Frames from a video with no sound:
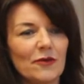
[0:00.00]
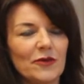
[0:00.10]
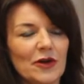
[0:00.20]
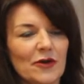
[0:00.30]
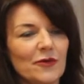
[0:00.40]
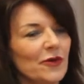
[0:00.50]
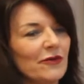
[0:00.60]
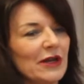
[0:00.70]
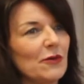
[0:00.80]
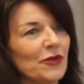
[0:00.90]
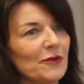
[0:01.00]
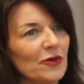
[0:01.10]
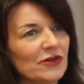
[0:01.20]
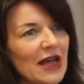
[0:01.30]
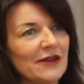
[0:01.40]
you know, you really want them
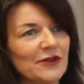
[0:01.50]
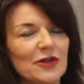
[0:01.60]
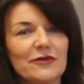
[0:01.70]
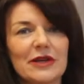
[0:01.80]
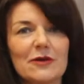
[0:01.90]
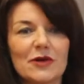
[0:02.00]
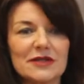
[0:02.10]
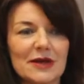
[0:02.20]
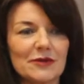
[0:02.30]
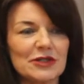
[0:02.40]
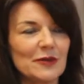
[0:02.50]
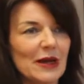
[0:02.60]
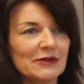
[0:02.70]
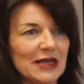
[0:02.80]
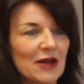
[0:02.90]
looked after. You really want someone to be
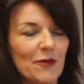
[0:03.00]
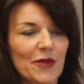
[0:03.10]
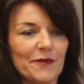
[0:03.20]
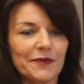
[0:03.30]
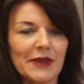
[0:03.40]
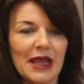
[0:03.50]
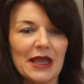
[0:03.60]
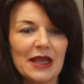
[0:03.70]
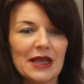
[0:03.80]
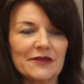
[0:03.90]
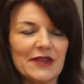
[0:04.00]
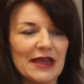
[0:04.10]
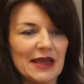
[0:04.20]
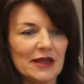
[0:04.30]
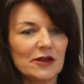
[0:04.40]
able to help them. If
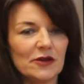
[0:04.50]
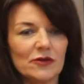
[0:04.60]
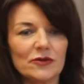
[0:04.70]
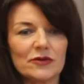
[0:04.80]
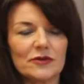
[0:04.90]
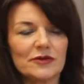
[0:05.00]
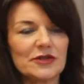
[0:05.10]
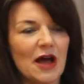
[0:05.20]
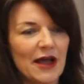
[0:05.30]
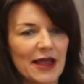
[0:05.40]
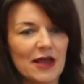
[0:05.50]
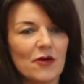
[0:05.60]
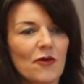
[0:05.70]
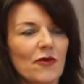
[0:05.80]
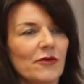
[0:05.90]
they're ill or dying
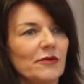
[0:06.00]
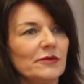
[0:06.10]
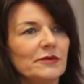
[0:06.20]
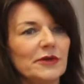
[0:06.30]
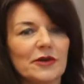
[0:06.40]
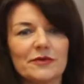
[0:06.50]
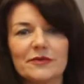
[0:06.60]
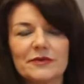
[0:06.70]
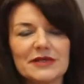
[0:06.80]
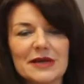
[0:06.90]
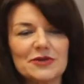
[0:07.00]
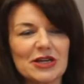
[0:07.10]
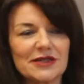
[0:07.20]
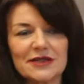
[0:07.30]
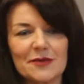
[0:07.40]
or, you know,
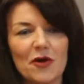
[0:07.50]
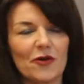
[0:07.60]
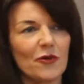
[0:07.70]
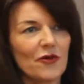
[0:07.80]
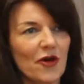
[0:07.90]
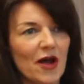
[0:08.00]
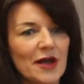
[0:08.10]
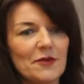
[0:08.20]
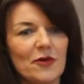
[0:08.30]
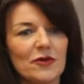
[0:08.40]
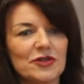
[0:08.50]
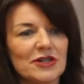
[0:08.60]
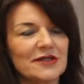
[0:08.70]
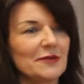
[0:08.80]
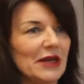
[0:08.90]
subject to some horrible crime or
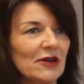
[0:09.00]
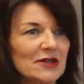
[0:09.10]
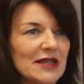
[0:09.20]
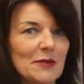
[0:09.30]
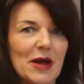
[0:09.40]
just simply lost their